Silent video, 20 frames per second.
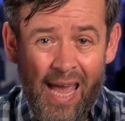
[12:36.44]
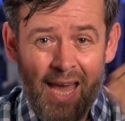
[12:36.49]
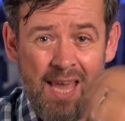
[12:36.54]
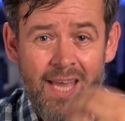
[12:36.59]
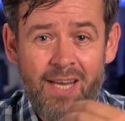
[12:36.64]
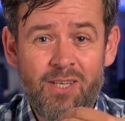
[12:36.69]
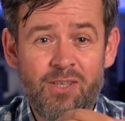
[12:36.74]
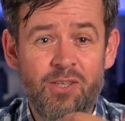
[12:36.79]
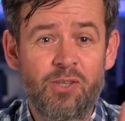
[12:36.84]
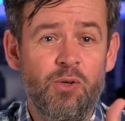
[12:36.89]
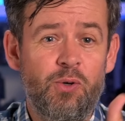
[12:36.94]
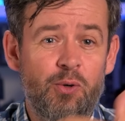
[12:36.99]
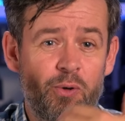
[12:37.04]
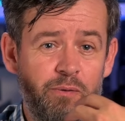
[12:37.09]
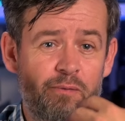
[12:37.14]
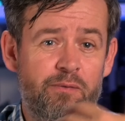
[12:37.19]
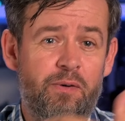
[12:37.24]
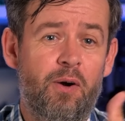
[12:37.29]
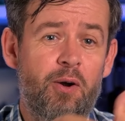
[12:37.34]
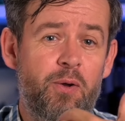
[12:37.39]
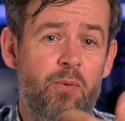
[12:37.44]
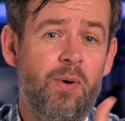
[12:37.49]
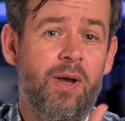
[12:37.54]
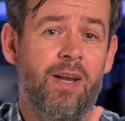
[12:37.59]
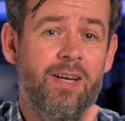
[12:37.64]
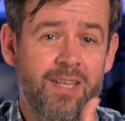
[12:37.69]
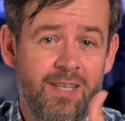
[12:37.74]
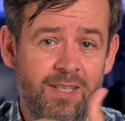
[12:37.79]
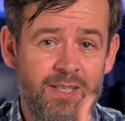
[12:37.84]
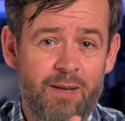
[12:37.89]
and you could very well
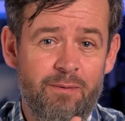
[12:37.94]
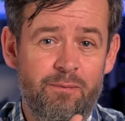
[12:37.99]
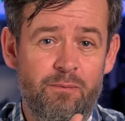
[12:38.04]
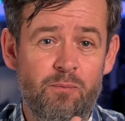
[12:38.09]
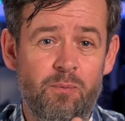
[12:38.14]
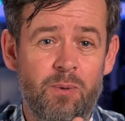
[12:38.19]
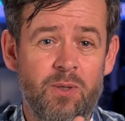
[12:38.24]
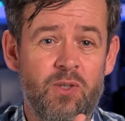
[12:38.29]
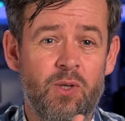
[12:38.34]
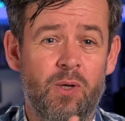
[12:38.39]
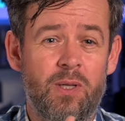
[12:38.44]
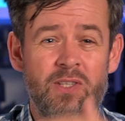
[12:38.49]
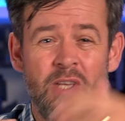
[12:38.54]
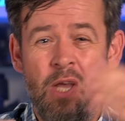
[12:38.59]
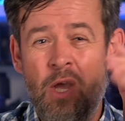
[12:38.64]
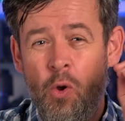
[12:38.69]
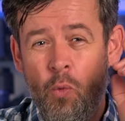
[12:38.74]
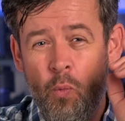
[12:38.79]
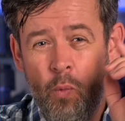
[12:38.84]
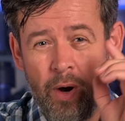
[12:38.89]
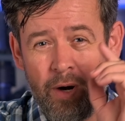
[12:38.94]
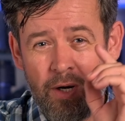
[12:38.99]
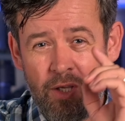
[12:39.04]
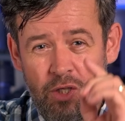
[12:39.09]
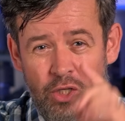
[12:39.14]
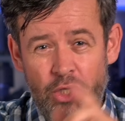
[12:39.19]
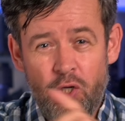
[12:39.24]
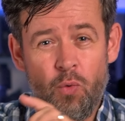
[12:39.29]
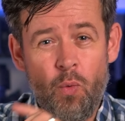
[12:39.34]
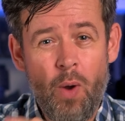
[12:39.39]
get different results where
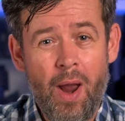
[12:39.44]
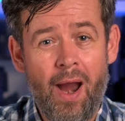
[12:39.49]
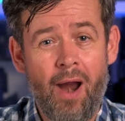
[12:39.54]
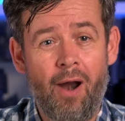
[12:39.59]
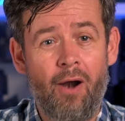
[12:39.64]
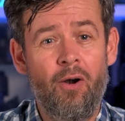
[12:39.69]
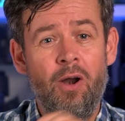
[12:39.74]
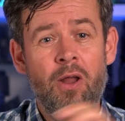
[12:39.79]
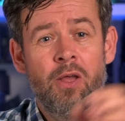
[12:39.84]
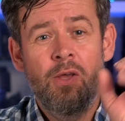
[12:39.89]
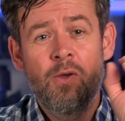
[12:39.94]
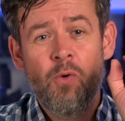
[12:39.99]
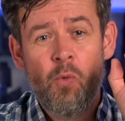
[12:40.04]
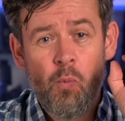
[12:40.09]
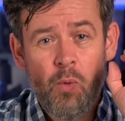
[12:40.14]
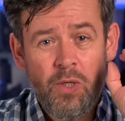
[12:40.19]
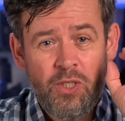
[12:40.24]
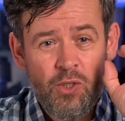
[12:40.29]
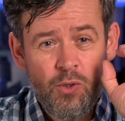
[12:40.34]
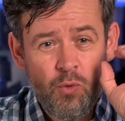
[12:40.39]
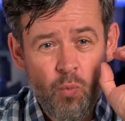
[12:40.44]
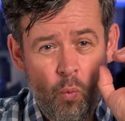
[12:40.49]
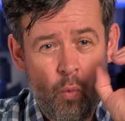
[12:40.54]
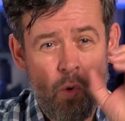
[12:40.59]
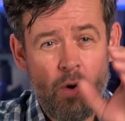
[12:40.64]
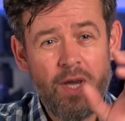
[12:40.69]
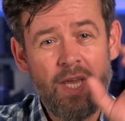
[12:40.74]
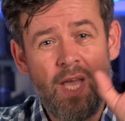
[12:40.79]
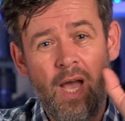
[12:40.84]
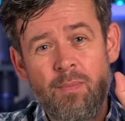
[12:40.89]
you are which is
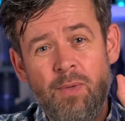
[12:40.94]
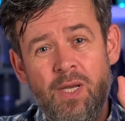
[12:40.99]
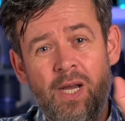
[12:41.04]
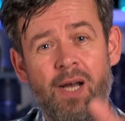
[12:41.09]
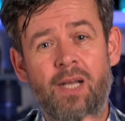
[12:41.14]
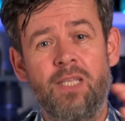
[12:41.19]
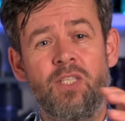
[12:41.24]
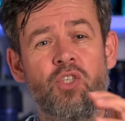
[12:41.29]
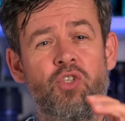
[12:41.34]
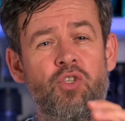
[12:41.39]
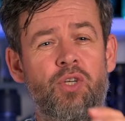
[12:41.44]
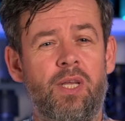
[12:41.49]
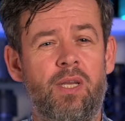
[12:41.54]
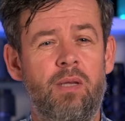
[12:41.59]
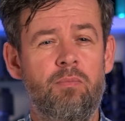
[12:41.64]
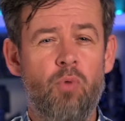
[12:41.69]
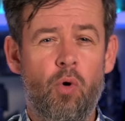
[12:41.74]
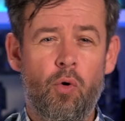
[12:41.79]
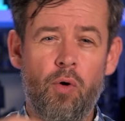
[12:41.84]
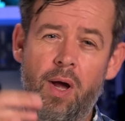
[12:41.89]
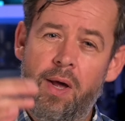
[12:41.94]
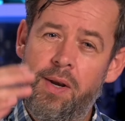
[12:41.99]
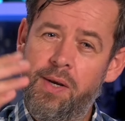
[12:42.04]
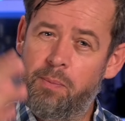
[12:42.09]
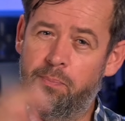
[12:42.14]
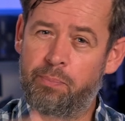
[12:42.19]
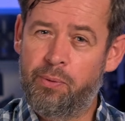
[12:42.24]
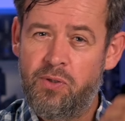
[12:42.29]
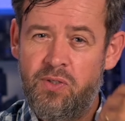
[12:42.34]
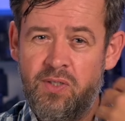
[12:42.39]
why I'm concentrating more on the
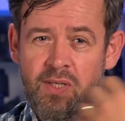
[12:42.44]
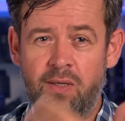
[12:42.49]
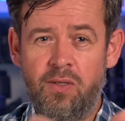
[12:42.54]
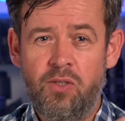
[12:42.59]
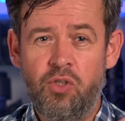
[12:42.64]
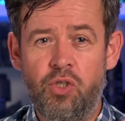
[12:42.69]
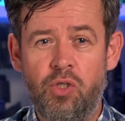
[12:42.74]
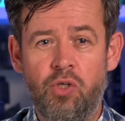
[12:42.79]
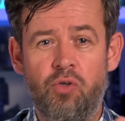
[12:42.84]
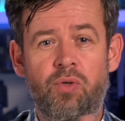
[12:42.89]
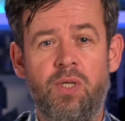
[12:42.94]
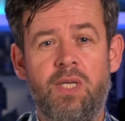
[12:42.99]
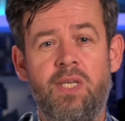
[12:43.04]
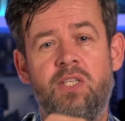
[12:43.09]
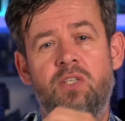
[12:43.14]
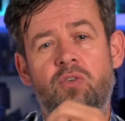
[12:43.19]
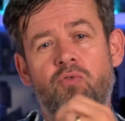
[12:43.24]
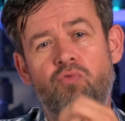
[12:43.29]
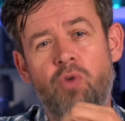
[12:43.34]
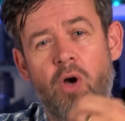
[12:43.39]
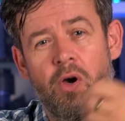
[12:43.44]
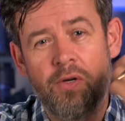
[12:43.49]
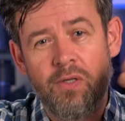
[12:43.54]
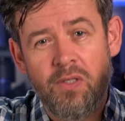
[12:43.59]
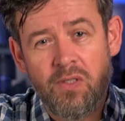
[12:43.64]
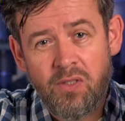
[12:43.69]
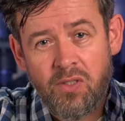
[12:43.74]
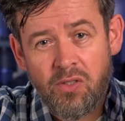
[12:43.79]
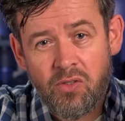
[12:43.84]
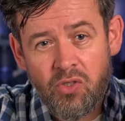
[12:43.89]
percentage increase rather
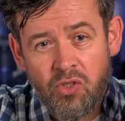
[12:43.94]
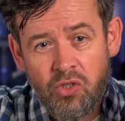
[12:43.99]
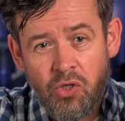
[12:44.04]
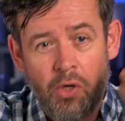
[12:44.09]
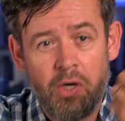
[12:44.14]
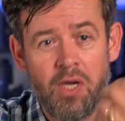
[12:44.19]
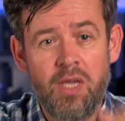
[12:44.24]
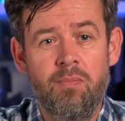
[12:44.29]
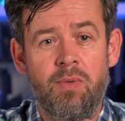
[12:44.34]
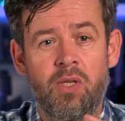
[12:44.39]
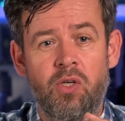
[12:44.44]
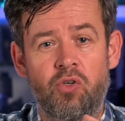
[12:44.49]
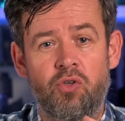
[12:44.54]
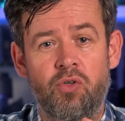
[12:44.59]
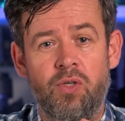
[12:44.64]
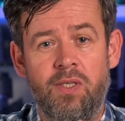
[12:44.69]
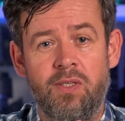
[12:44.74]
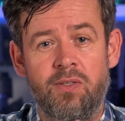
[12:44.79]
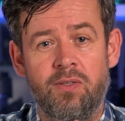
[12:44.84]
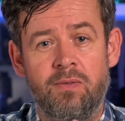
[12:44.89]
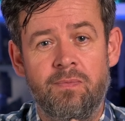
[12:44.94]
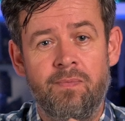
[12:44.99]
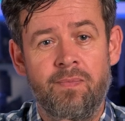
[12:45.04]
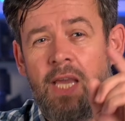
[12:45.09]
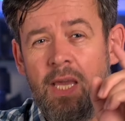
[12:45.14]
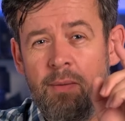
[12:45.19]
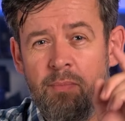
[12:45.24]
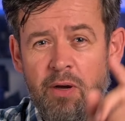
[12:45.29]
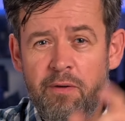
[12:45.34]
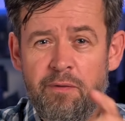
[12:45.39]
than the time increase.
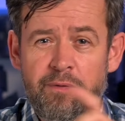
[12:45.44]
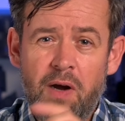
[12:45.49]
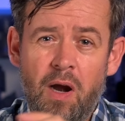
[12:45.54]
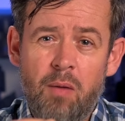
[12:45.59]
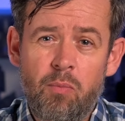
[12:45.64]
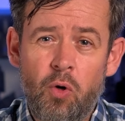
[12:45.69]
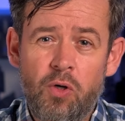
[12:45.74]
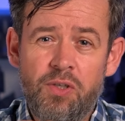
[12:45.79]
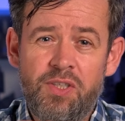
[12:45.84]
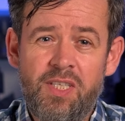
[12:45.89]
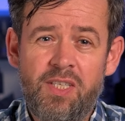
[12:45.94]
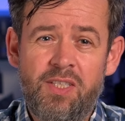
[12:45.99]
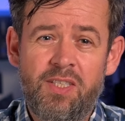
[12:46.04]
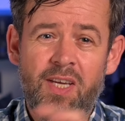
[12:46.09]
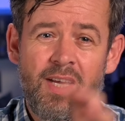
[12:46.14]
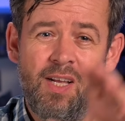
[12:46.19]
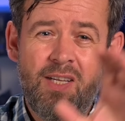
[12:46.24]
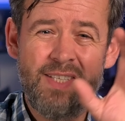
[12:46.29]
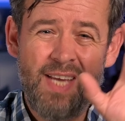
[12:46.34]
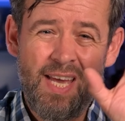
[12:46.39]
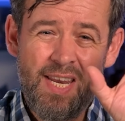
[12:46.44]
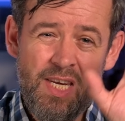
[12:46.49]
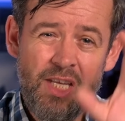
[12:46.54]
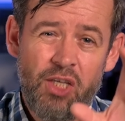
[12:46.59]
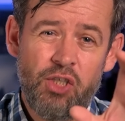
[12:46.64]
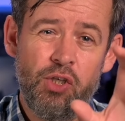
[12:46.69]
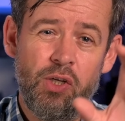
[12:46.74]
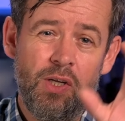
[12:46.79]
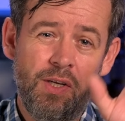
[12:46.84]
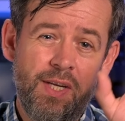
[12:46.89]
In my far more detailed
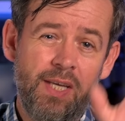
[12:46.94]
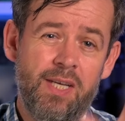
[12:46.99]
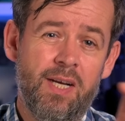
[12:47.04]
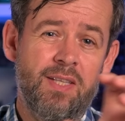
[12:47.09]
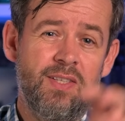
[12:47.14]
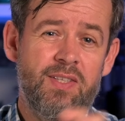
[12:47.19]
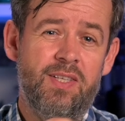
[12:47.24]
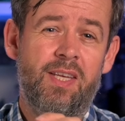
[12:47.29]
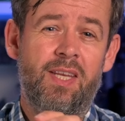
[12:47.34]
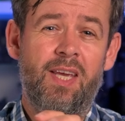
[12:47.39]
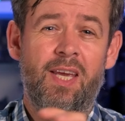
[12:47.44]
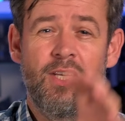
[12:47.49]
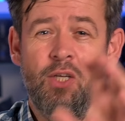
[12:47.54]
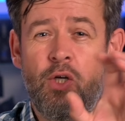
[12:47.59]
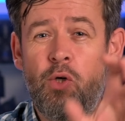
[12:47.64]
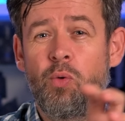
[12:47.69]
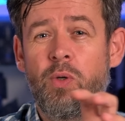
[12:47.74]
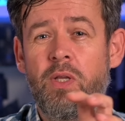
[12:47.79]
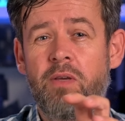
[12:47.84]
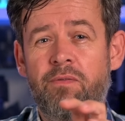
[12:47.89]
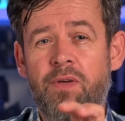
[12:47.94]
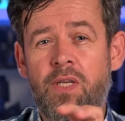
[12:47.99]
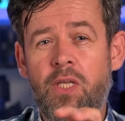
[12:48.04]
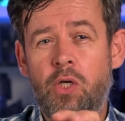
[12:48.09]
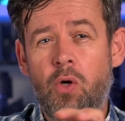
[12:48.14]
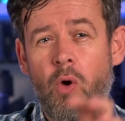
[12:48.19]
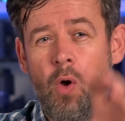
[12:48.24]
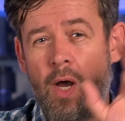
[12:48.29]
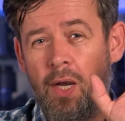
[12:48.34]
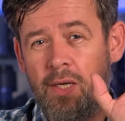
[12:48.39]
initial Nikon Z8 cooling
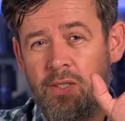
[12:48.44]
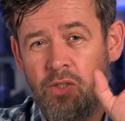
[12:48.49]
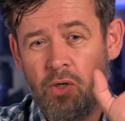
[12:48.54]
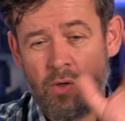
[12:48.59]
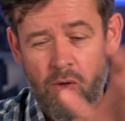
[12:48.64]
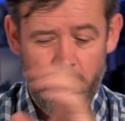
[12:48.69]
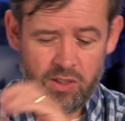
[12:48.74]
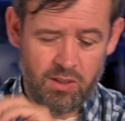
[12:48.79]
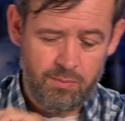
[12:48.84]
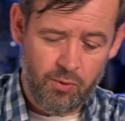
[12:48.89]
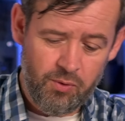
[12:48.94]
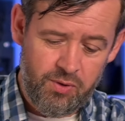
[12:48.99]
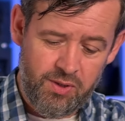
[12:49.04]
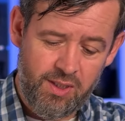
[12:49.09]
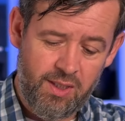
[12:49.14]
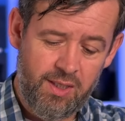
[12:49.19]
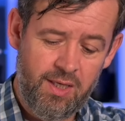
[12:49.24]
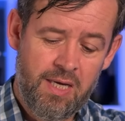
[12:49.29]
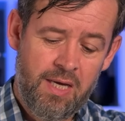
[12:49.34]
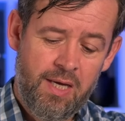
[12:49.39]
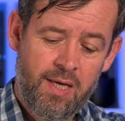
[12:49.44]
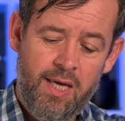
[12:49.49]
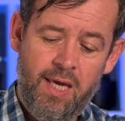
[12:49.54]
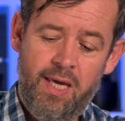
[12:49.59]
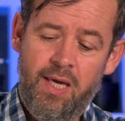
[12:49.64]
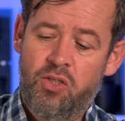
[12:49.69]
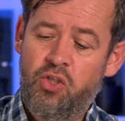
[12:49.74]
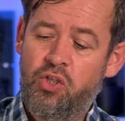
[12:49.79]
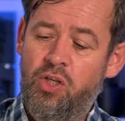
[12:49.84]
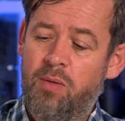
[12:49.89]
video, I talked about the
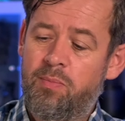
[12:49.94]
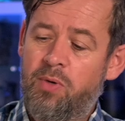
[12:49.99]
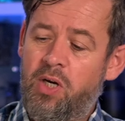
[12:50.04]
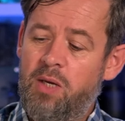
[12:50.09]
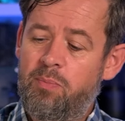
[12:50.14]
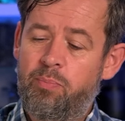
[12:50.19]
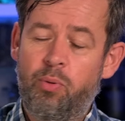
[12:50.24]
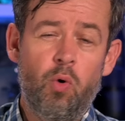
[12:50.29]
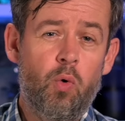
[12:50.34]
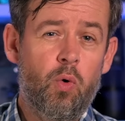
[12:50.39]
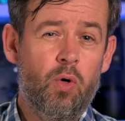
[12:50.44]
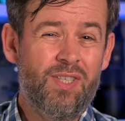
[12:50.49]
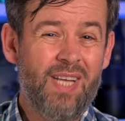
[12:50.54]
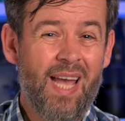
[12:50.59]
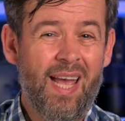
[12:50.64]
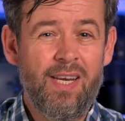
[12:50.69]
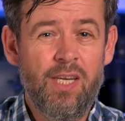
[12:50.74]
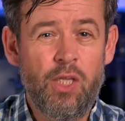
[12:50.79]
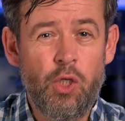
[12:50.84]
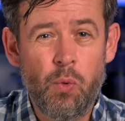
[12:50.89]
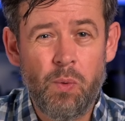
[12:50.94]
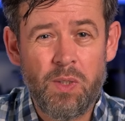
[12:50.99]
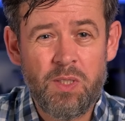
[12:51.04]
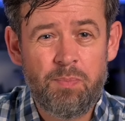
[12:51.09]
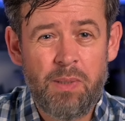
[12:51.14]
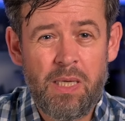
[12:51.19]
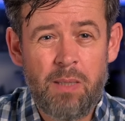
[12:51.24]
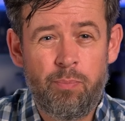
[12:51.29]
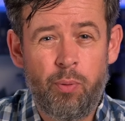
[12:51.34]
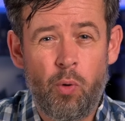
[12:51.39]
HDMI port and the
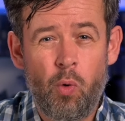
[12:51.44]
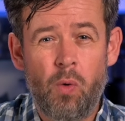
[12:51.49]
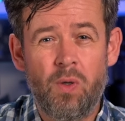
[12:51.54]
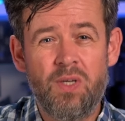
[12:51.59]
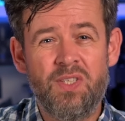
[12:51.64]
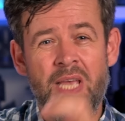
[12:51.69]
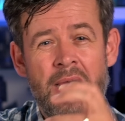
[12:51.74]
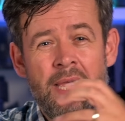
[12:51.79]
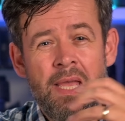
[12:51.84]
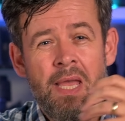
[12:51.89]
USB ports